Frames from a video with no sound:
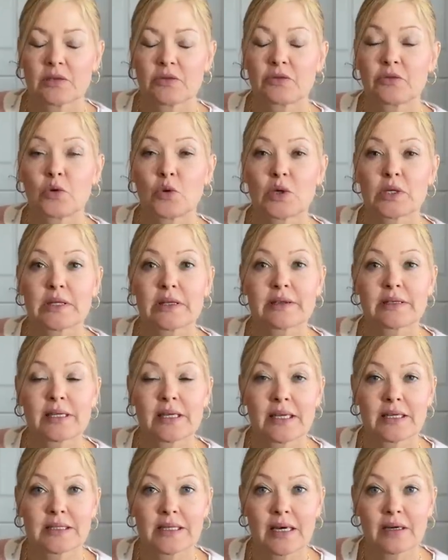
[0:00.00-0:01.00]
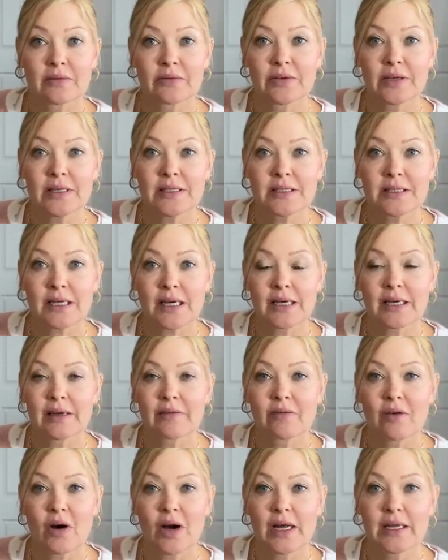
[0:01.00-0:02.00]
for today's outfit, I
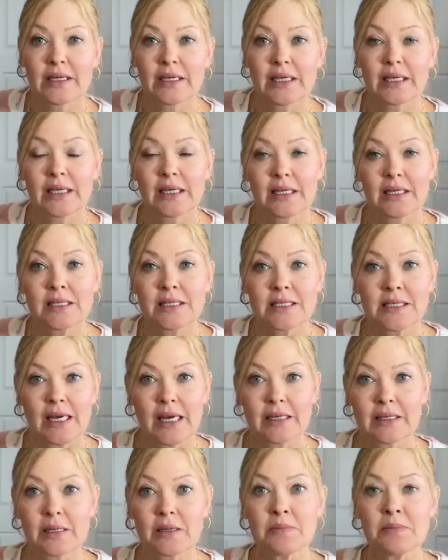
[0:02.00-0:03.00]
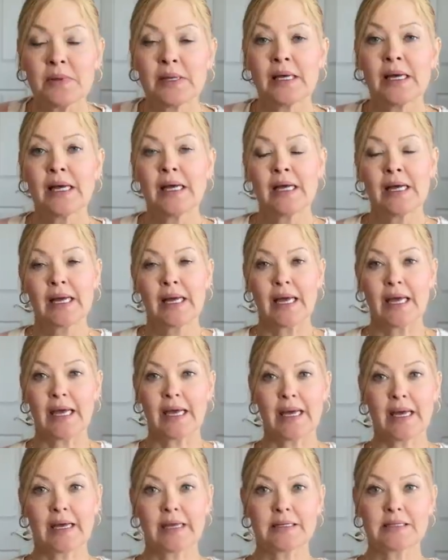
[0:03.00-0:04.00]
have on hidden denim
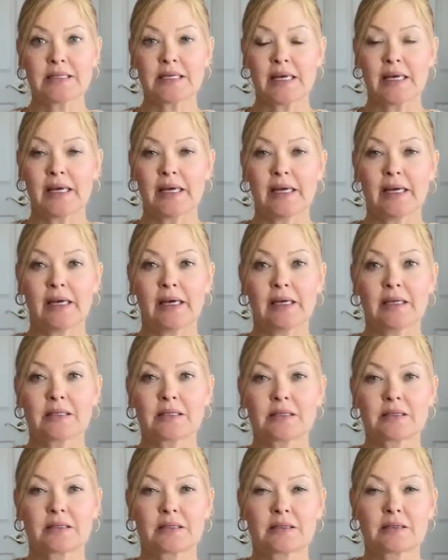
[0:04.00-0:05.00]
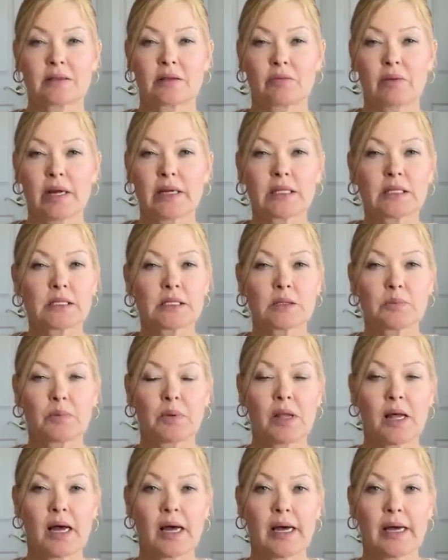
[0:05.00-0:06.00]
and a Thread and
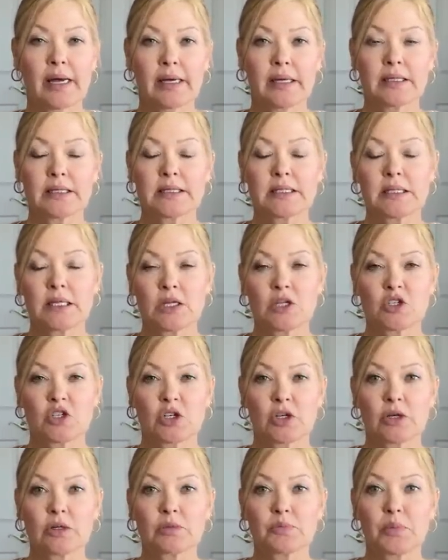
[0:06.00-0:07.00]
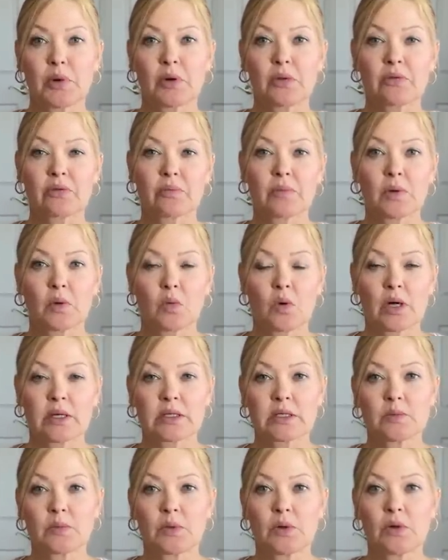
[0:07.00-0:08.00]
Supply t-shirt, both from a
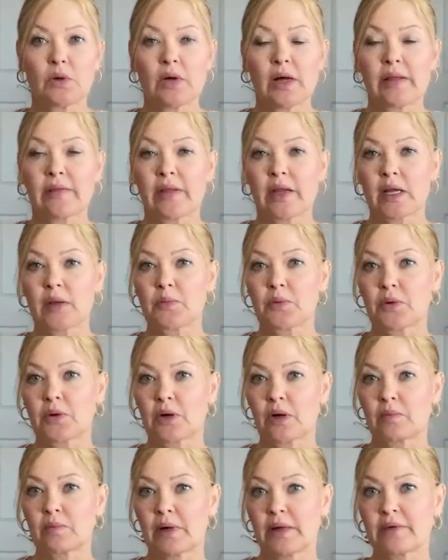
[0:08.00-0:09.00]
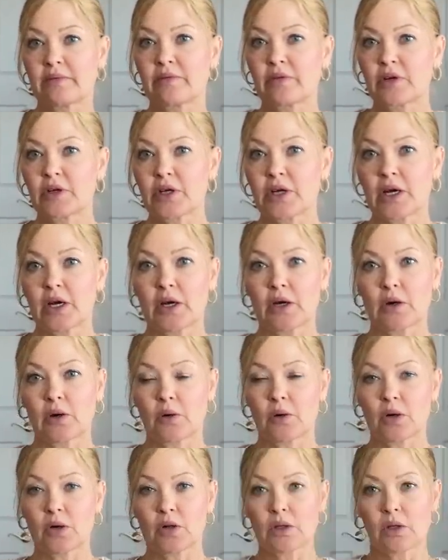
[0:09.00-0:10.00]
Wantable, and then I put on my
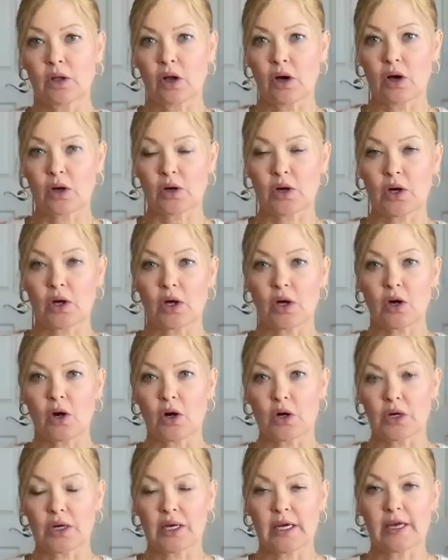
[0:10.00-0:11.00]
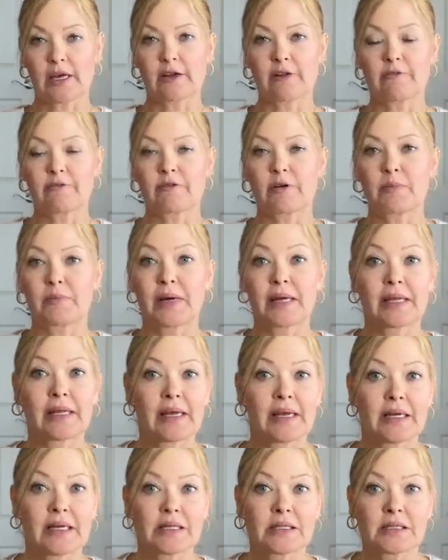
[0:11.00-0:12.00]
Vertigo long cardigan from my
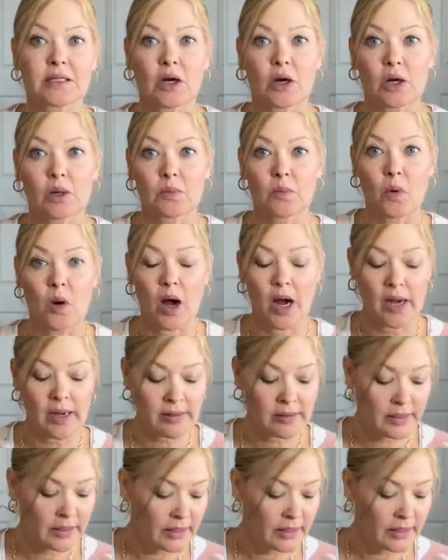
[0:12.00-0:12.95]
latest Armoire.